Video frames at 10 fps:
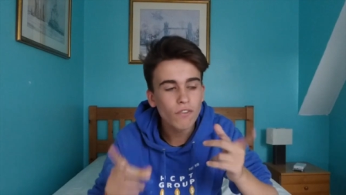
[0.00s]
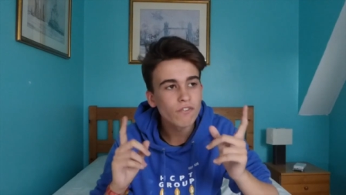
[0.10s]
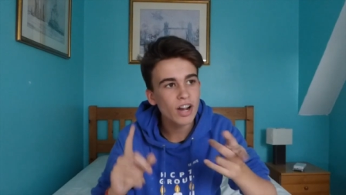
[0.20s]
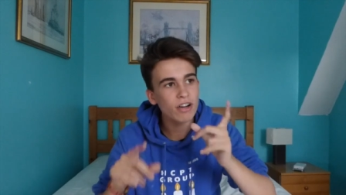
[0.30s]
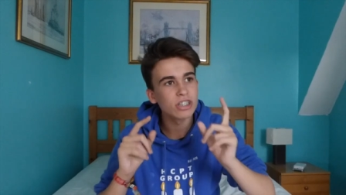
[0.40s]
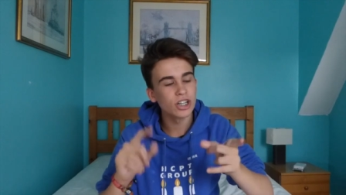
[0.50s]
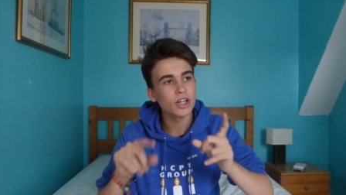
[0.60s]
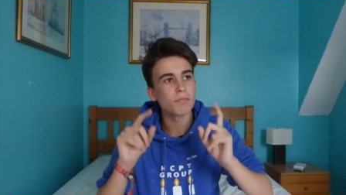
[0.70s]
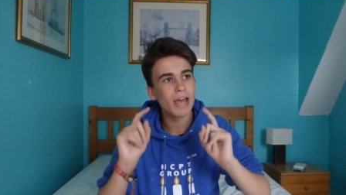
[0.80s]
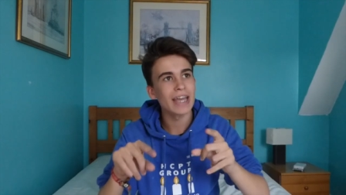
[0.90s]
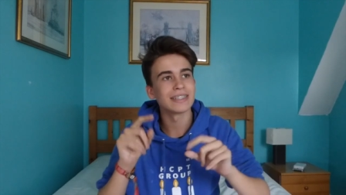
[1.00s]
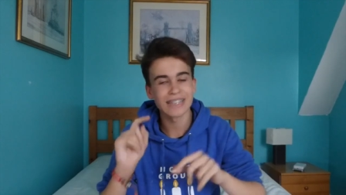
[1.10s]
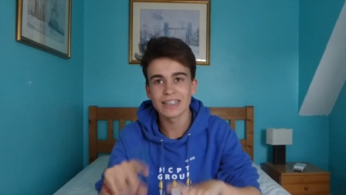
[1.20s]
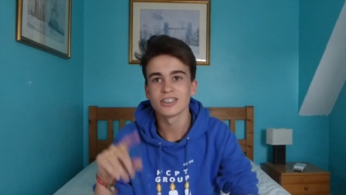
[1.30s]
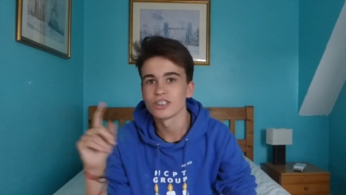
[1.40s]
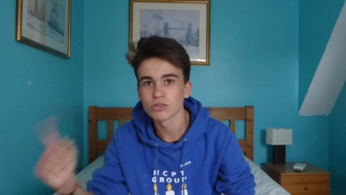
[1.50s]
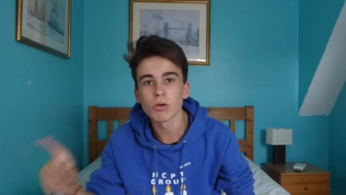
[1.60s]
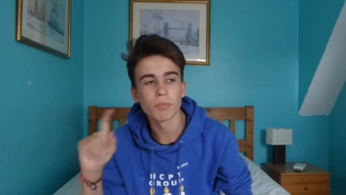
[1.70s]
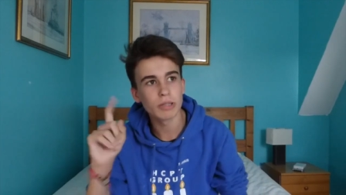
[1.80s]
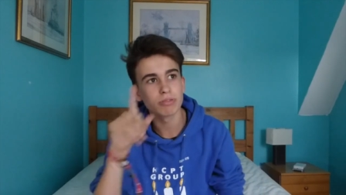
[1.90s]
not very good at paying attention
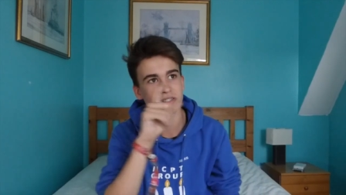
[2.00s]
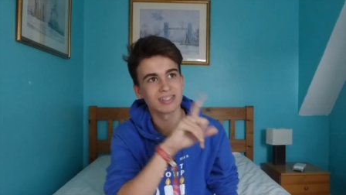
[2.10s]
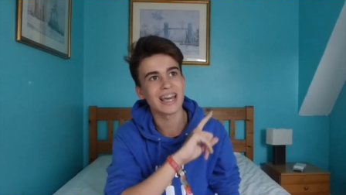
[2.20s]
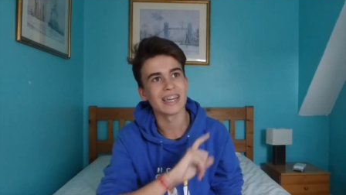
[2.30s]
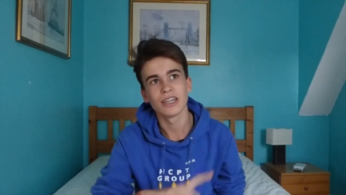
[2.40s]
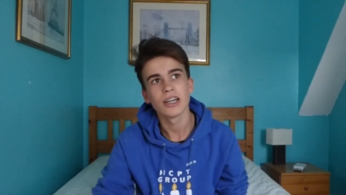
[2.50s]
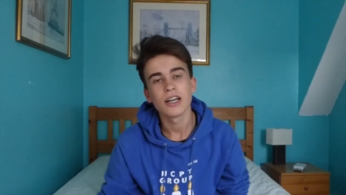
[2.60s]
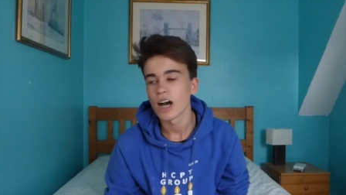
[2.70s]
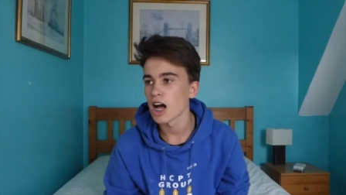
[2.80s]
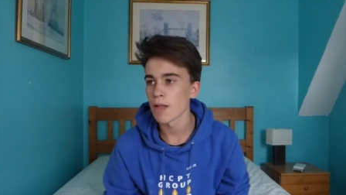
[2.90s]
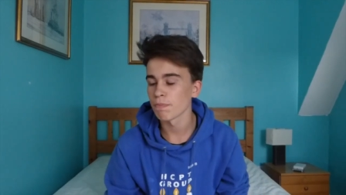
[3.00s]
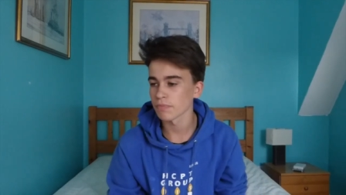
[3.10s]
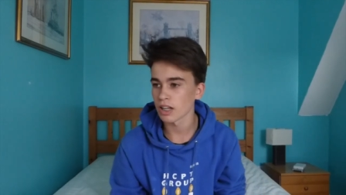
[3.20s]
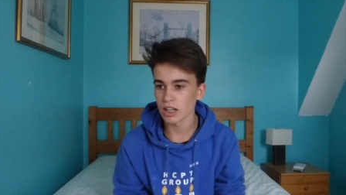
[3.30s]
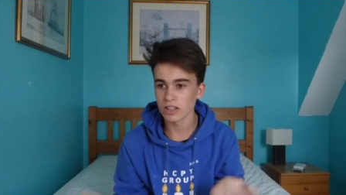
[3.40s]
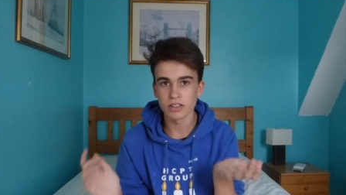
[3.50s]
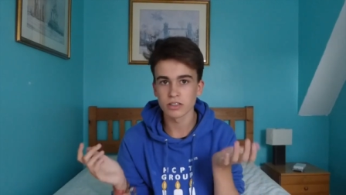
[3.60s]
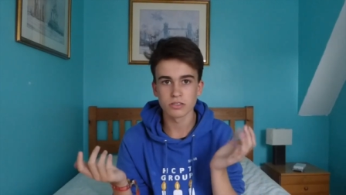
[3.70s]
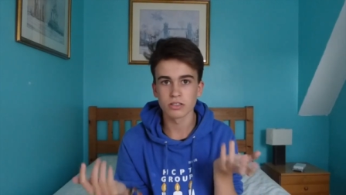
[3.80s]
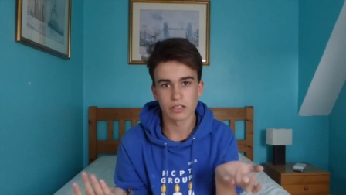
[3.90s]
to what people say. I'm. Um,
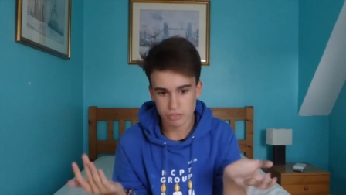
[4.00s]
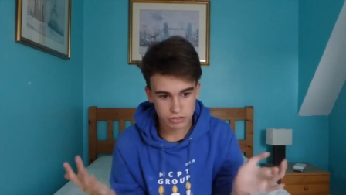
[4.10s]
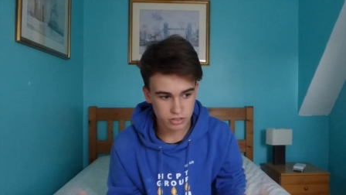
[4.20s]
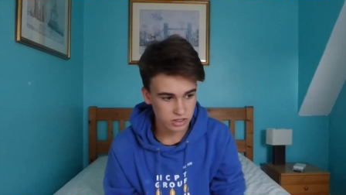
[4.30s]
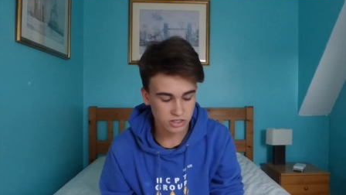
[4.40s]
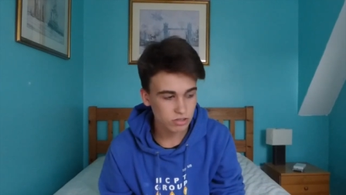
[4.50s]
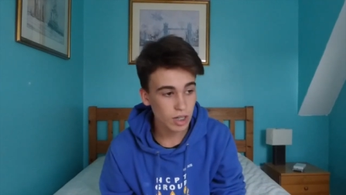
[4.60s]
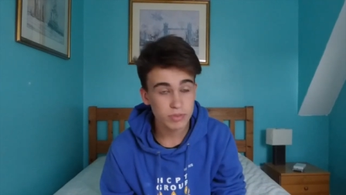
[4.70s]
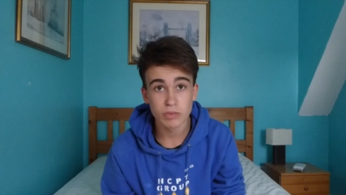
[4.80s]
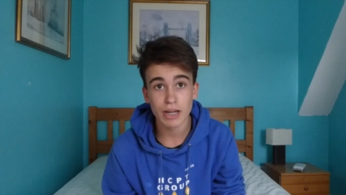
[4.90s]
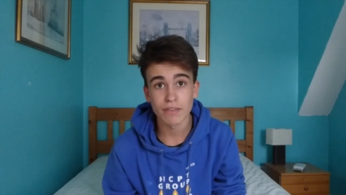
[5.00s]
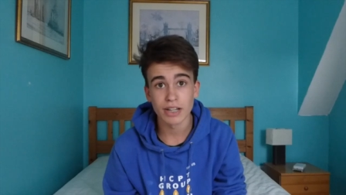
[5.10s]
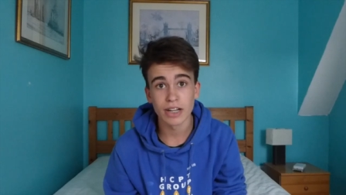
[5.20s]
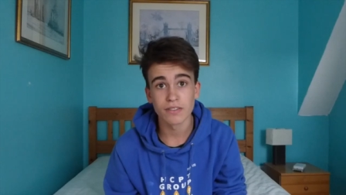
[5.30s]
describes me better than